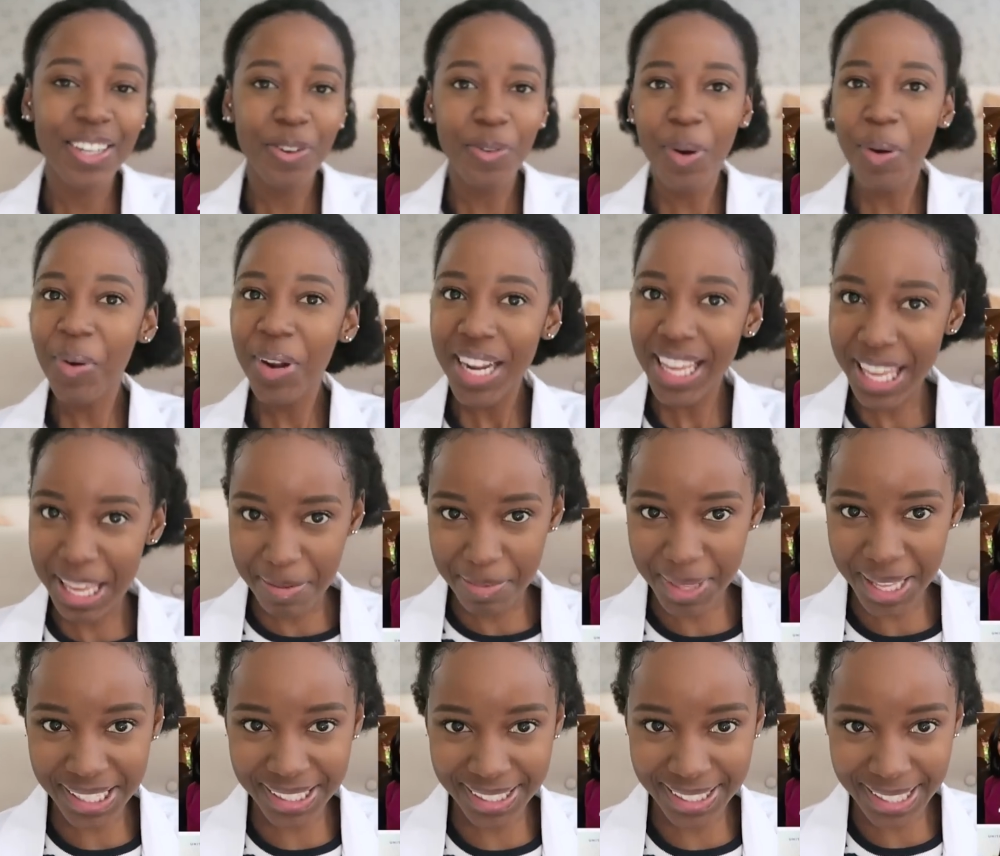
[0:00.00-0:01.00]
We want to keep
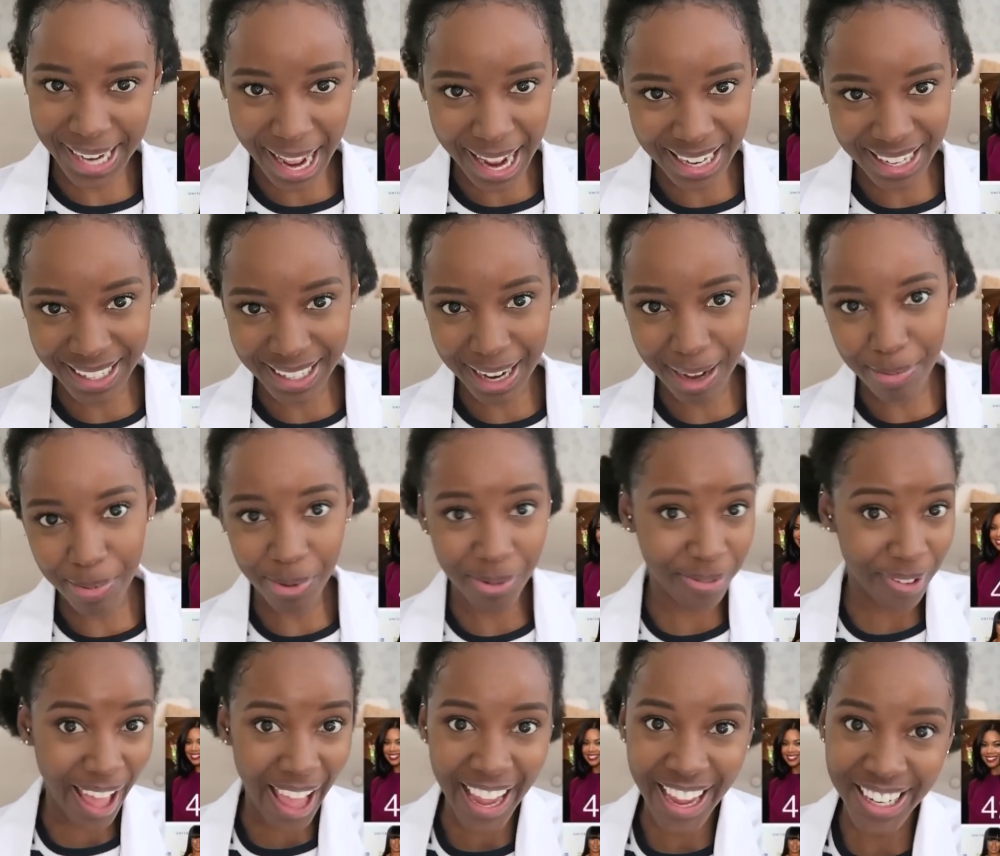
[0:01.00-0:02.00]
that standard up
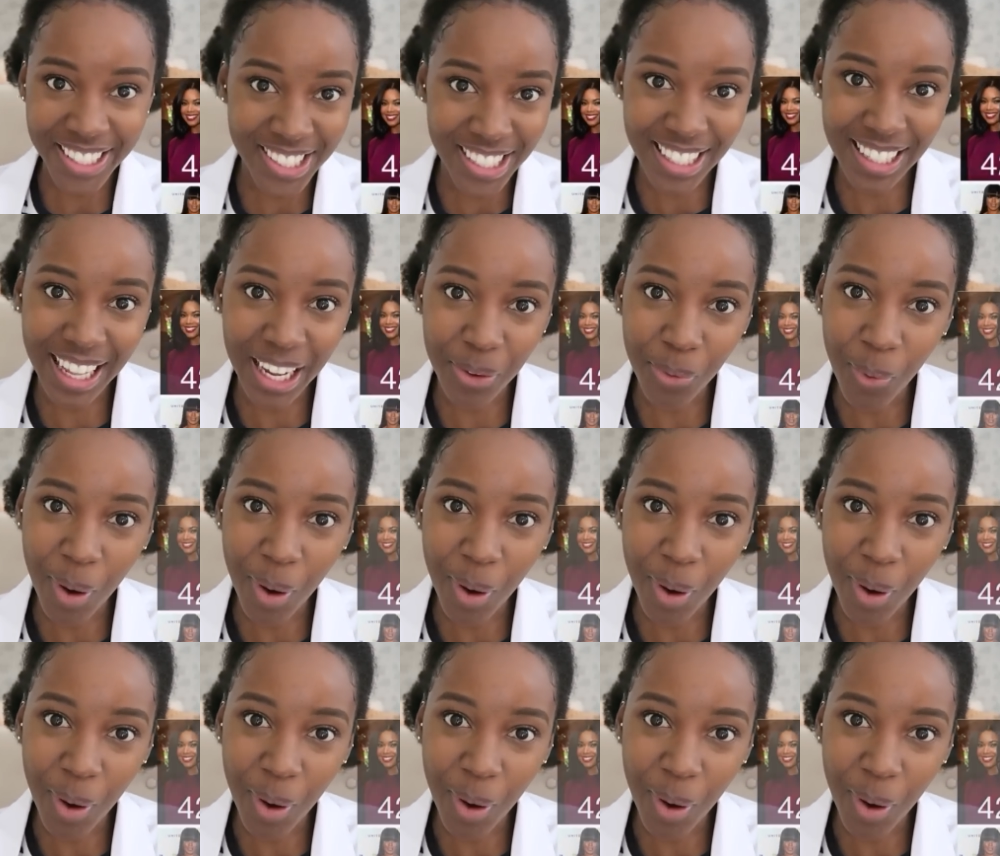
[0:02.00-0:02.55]
of aging like